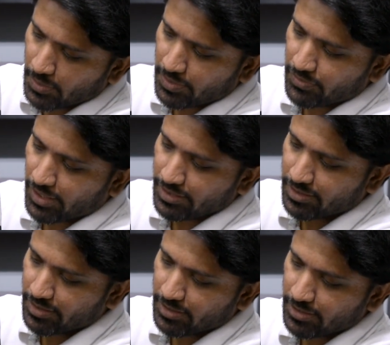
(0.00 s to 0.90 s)
We've
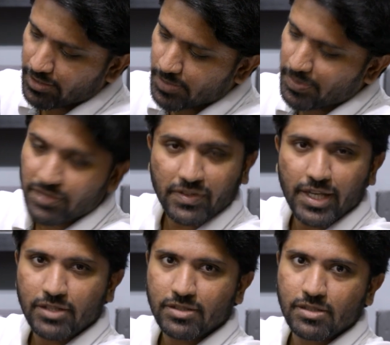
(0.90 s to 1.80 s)
got the
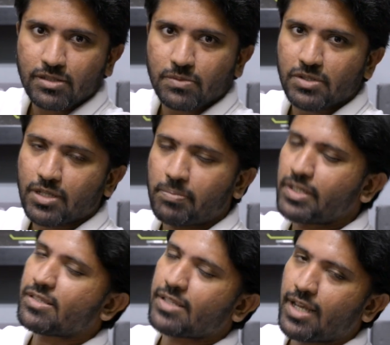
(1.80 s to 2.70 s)
specifications, which are
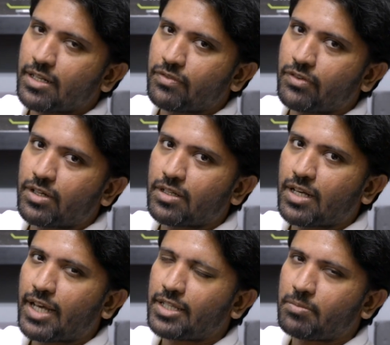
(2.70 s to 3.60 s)
pretty standard for
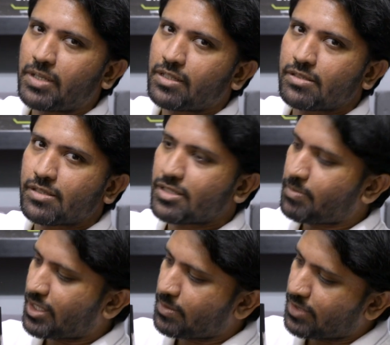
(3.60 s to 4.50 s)
a high-end B360
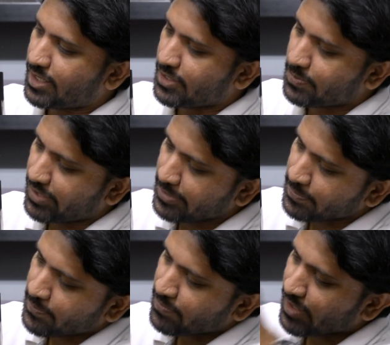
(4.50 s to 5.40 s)
motherboard at this point.
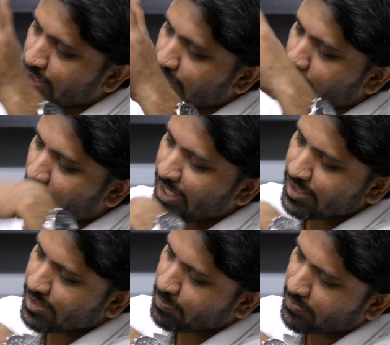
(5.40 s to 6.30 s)
The main